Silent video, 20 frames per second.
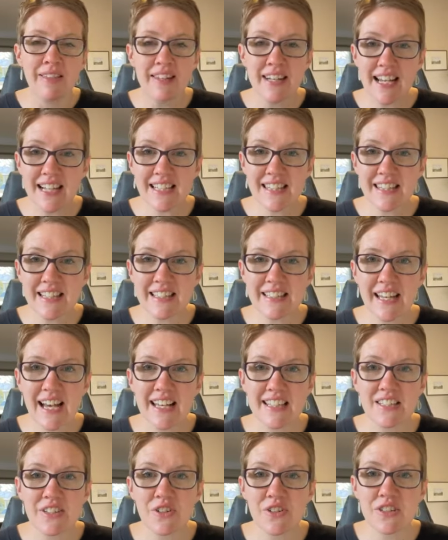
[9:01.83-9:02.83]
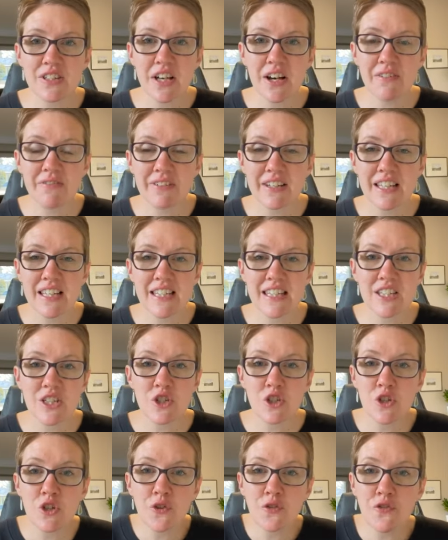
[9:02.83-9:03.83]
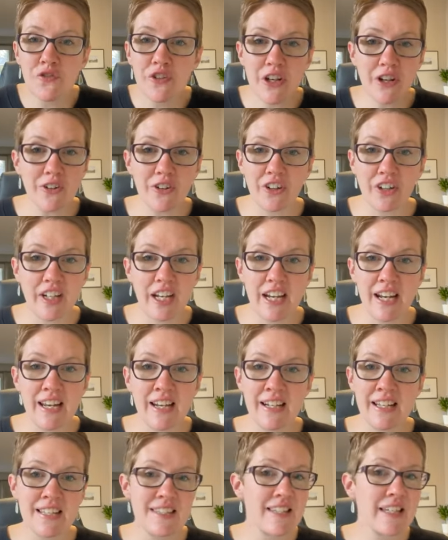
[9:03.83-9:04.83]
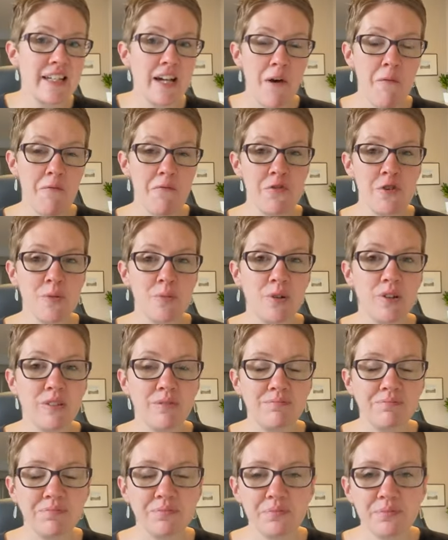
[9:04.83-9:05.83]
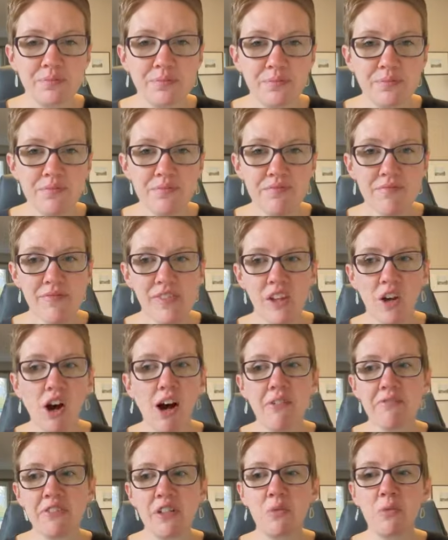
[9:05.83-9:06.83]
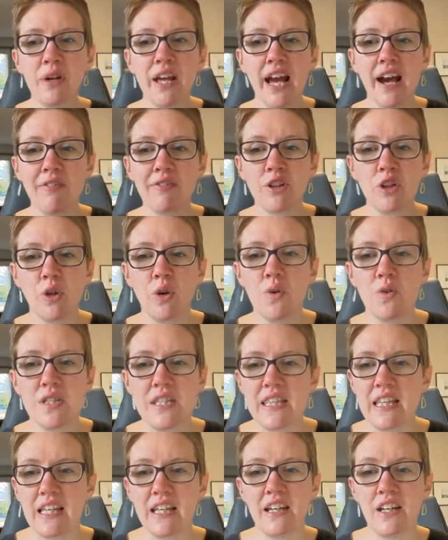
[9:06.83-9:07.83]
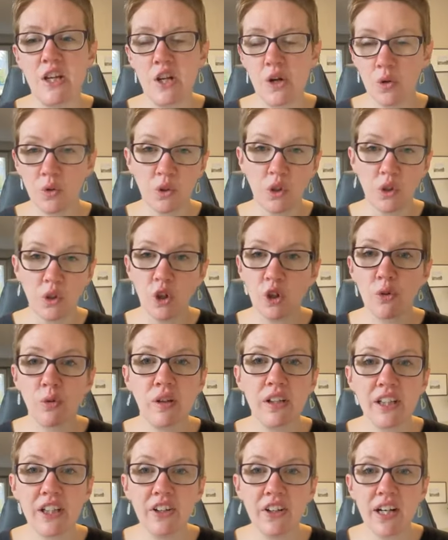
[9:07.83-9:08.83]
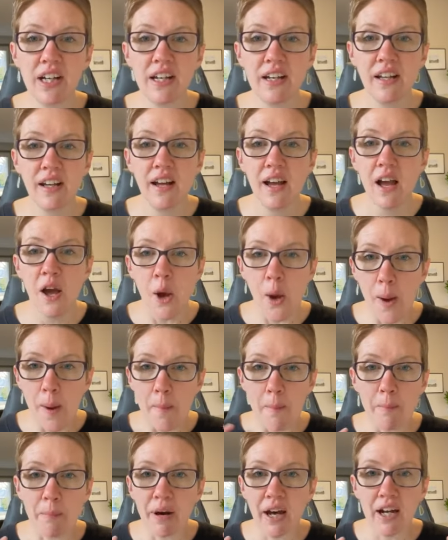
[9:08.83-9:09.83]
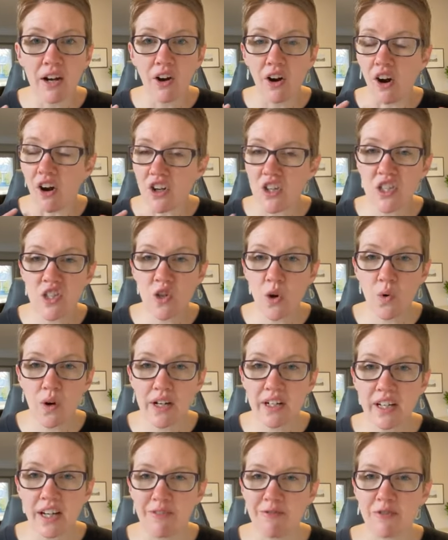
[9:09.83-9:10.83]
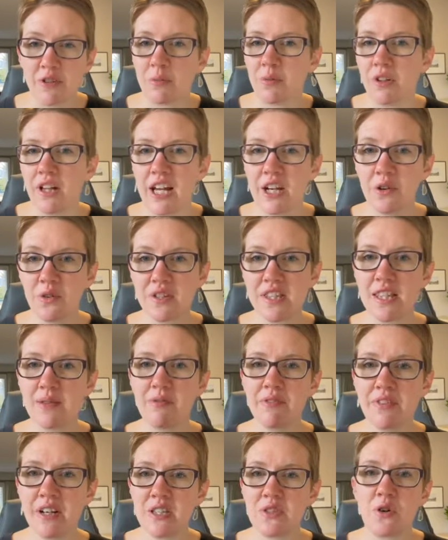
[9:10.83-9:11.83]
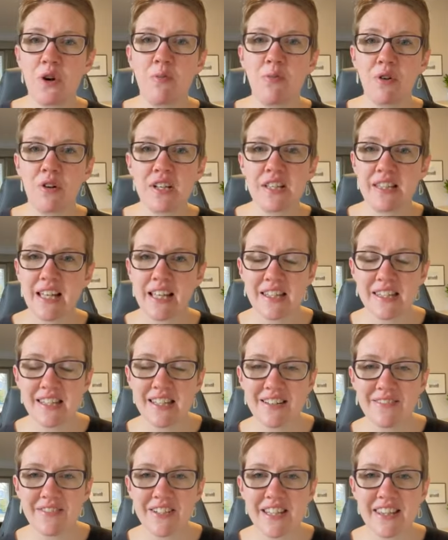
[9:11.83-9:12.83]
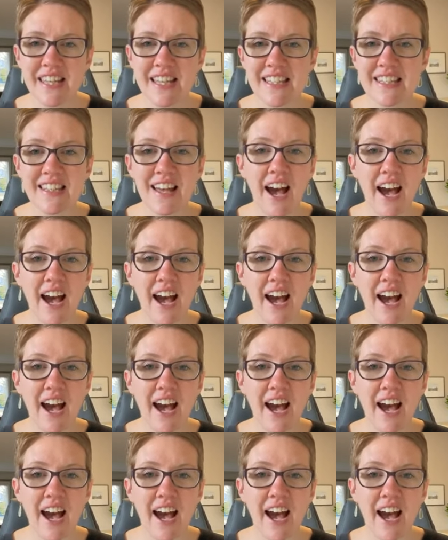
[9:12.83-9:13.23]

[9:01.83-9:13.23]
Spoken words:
The next thing to ask yourself is, do you feel good in it? Is it comfortable? Often we have clothes that, look really good, but are so uncomfortable. I know some of us are more sensitive to this.